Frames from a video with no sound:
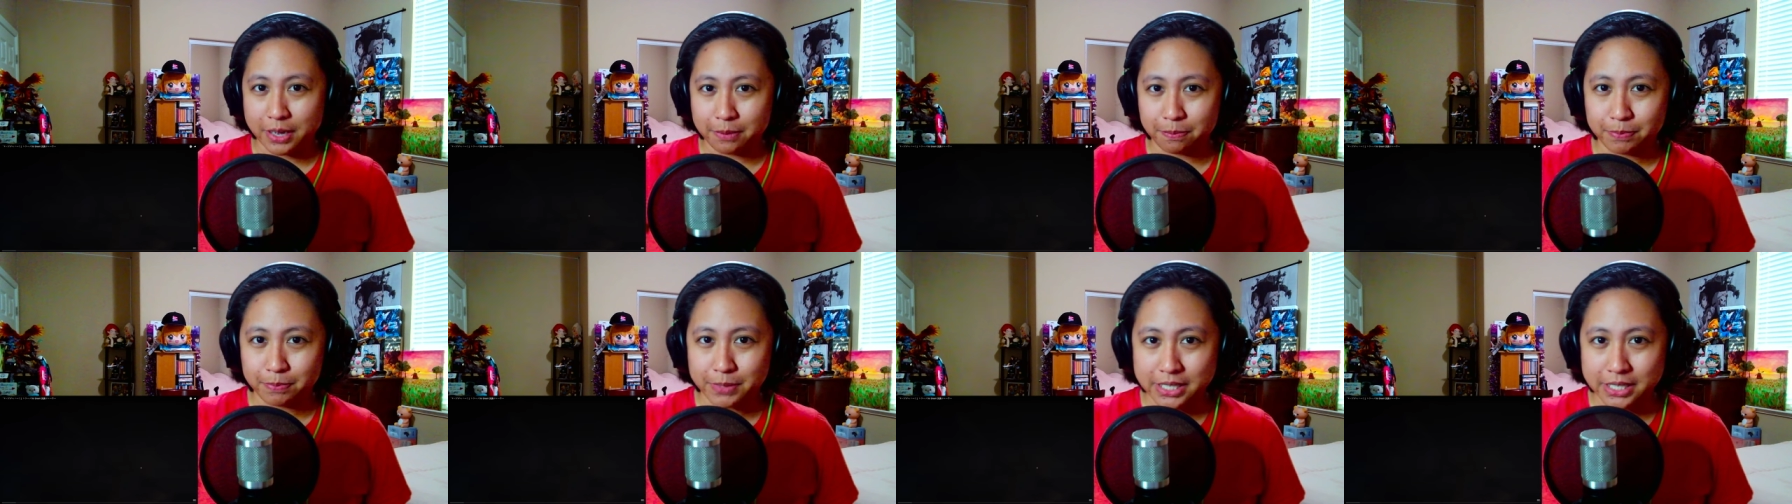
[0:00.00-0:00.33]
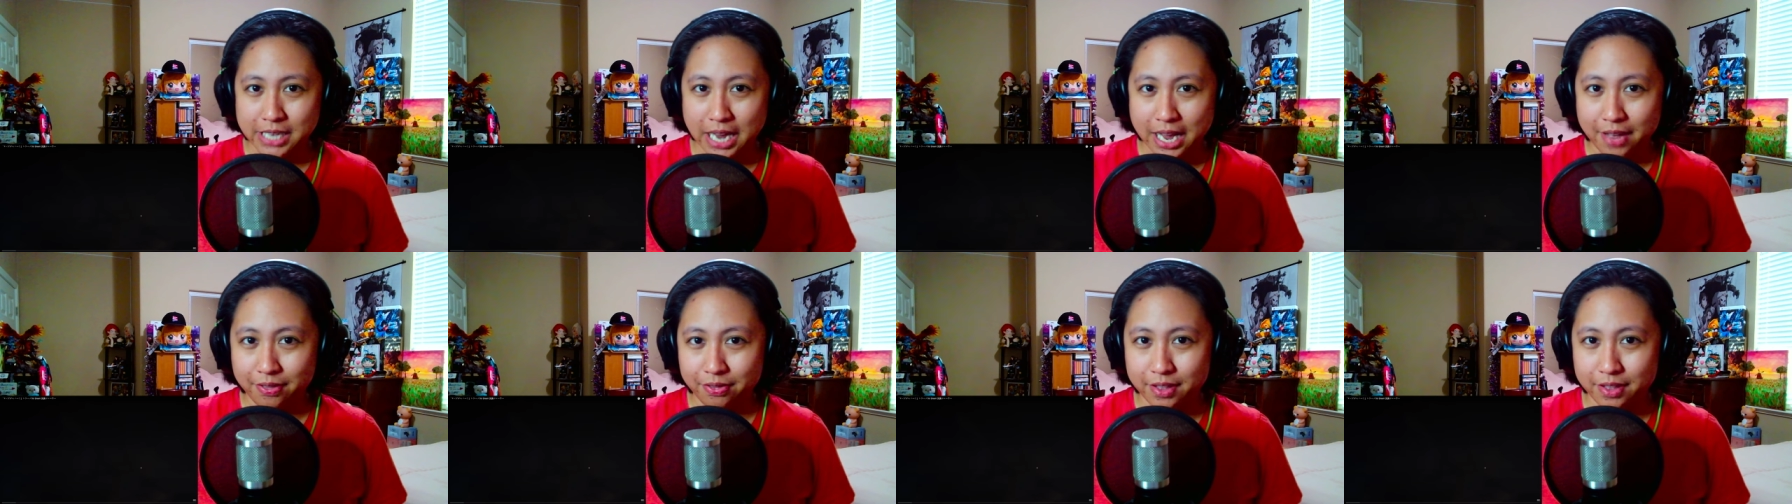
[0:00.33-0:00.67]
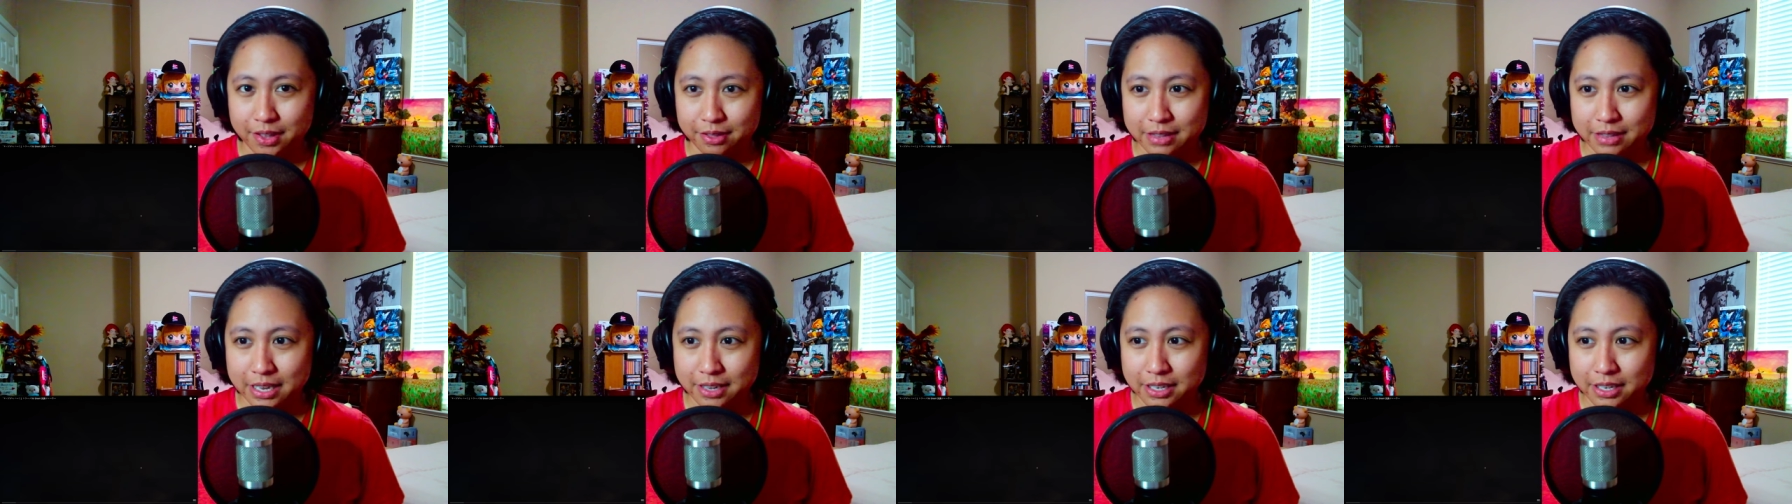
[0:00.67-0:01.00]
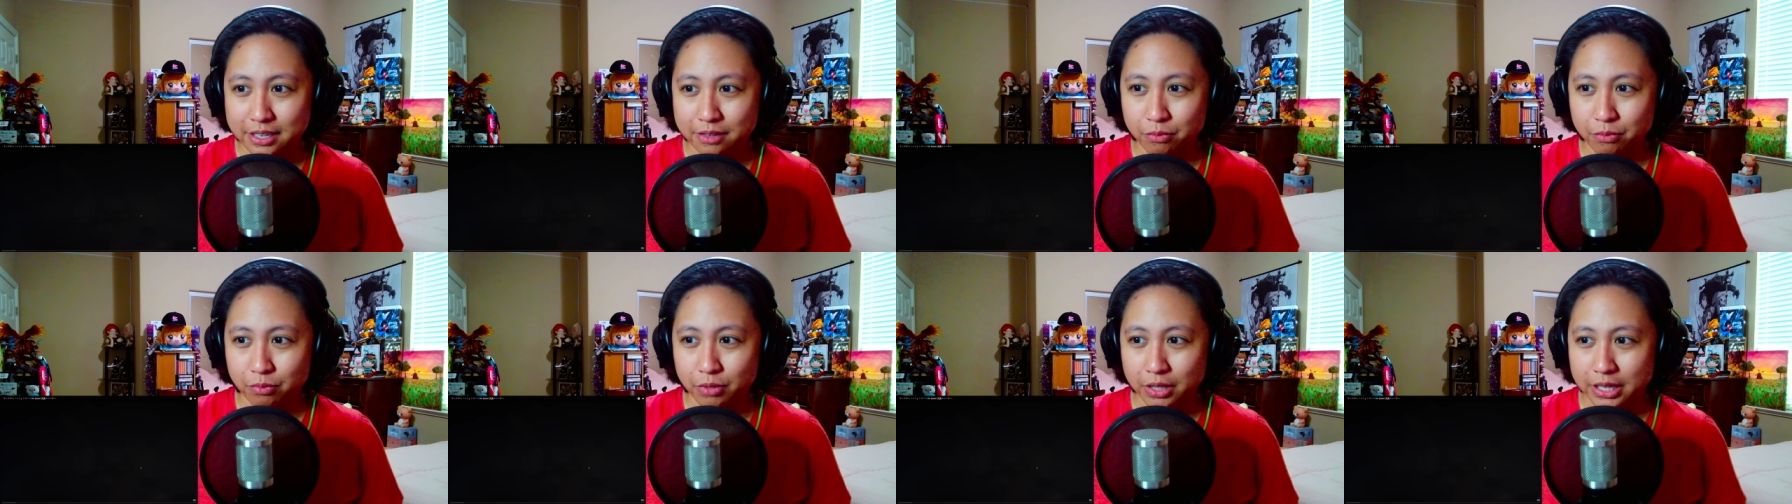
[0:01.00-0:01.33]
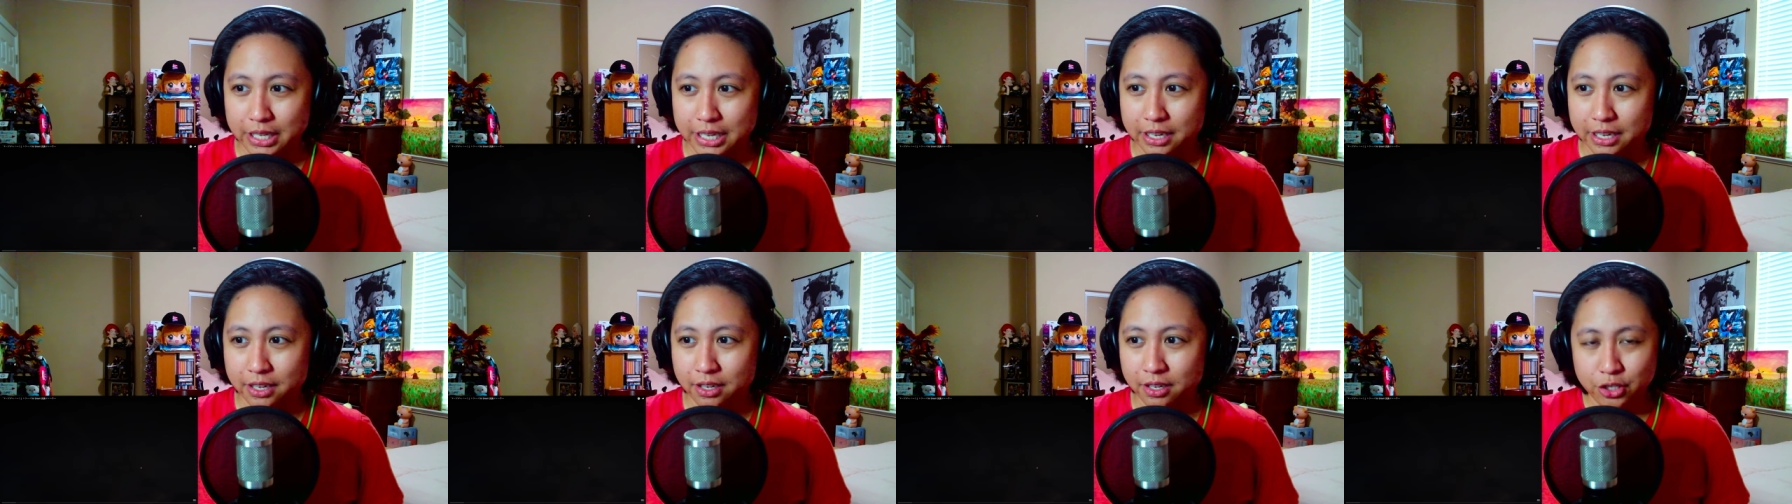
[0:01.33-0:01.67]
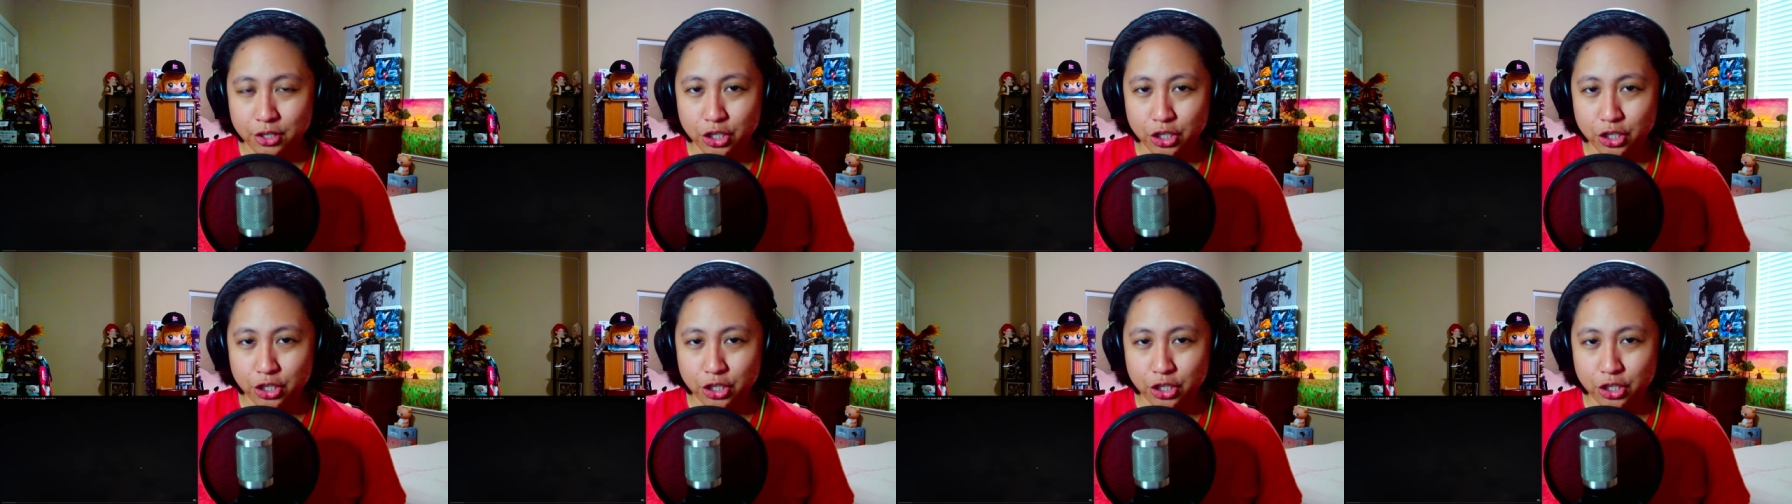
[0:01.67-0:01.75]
upset that they didn't really